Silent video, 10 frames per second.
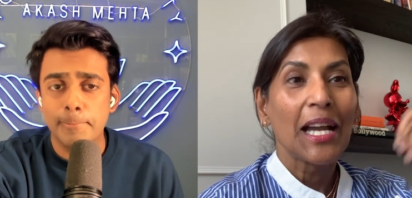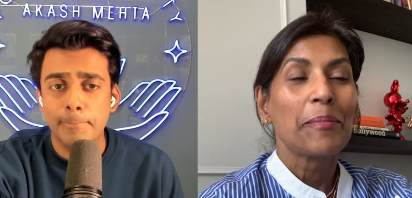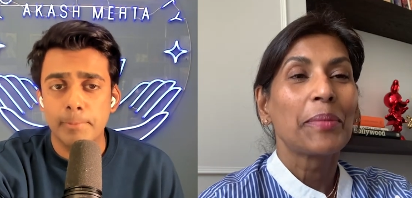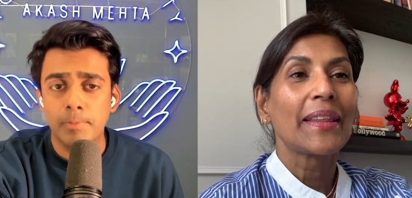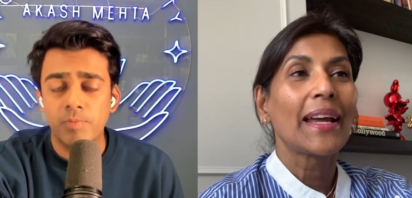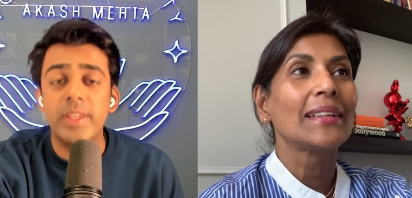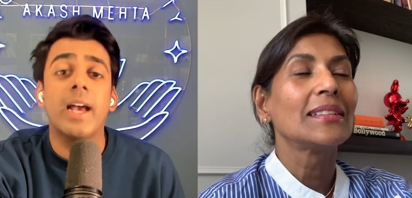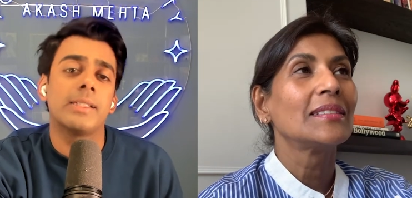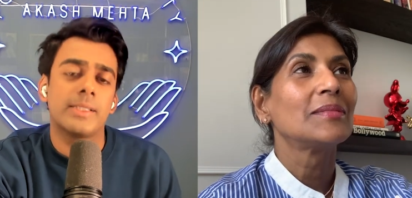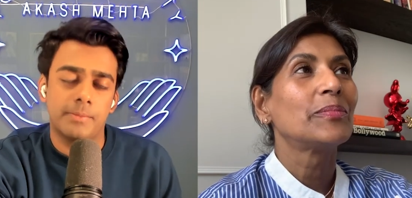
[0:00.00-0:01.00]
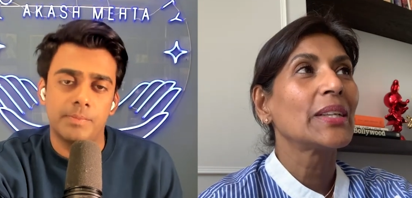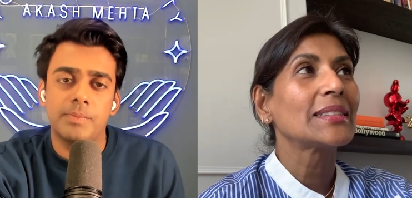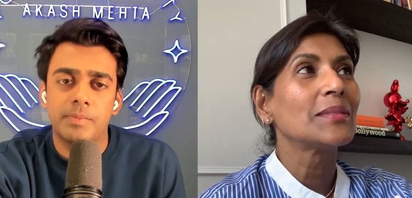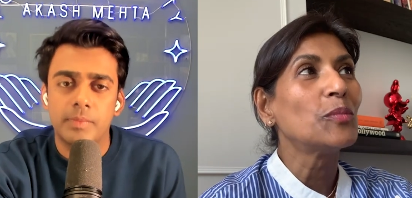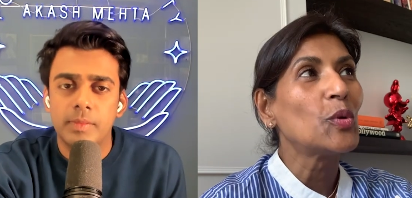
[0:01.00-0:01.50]
Speaker 1: But then
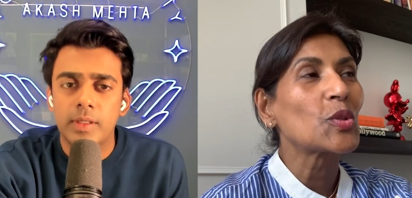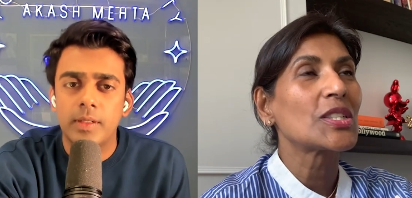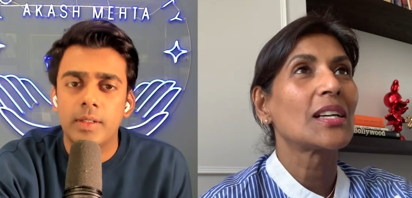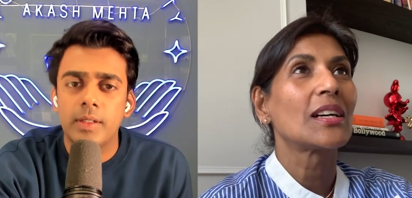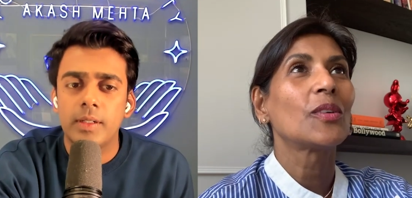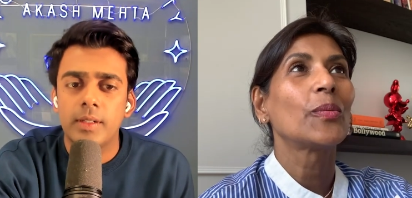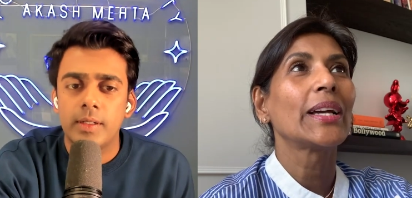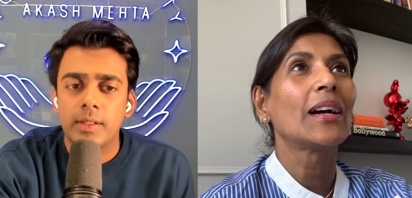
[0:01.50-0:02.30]
bricks and mortar, we